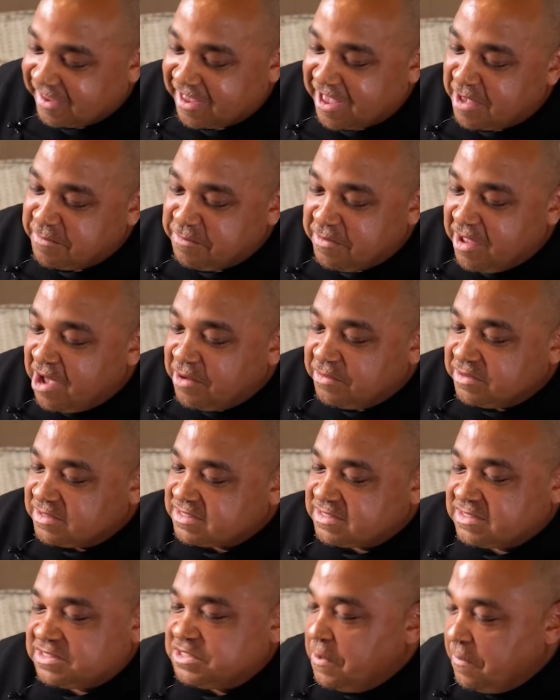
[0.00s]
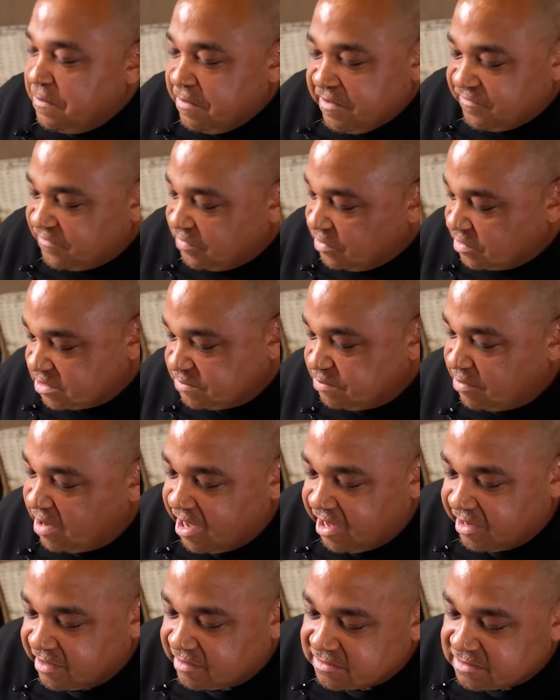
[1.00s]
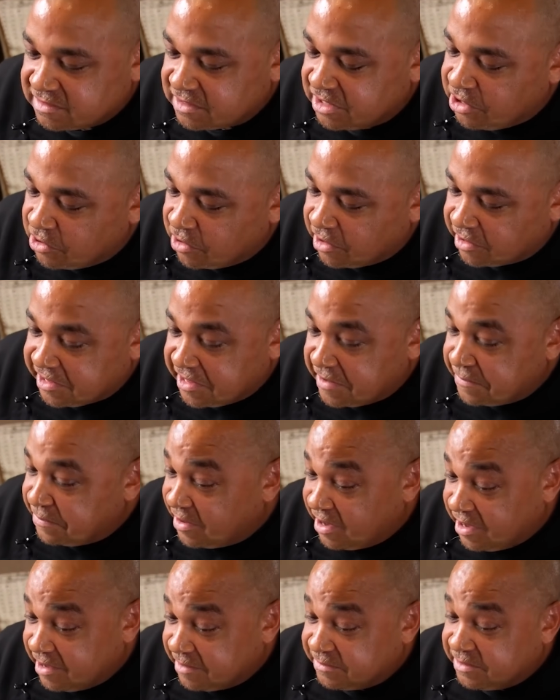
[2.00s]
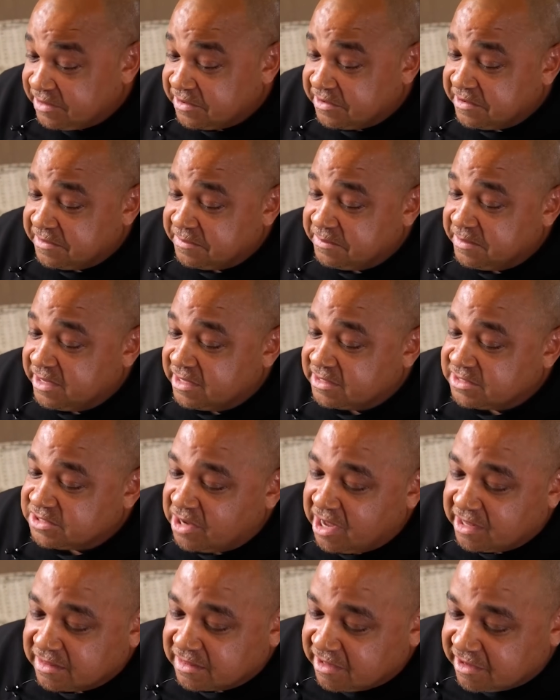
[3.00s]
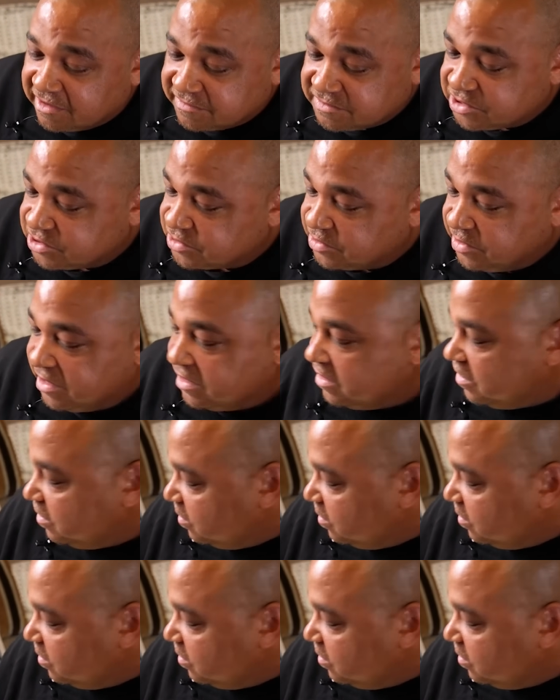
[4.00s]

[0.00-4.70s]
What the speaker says: I mean, I was super influenced by New York hip hop, you know what I mean? So I love street New